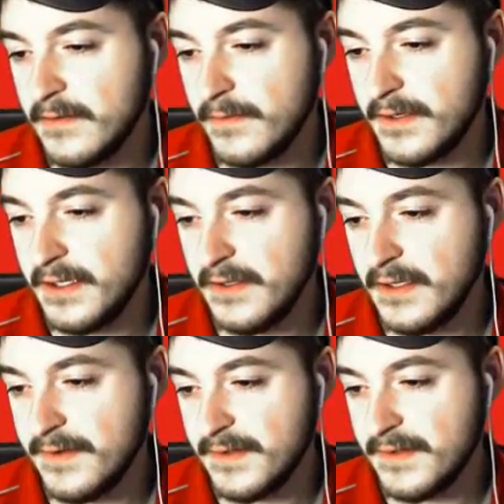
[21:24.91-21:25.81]
What do you give
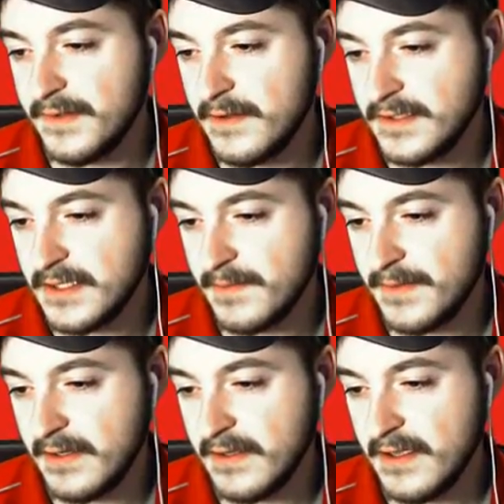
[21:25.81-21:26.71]
us? I know there's something
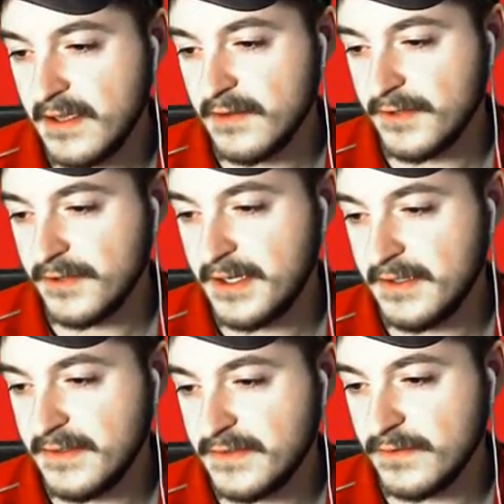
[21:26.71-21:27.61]
lurking in
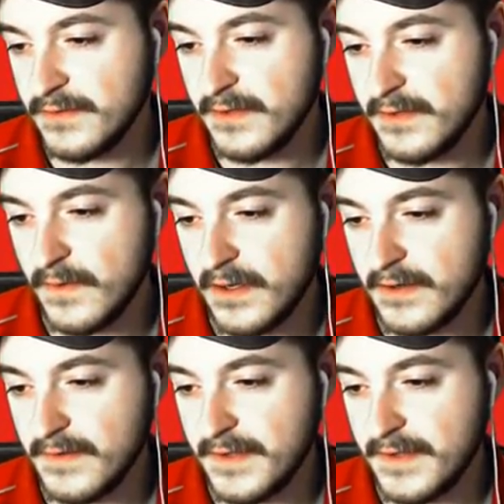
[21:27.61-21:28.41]
Cerulean waters.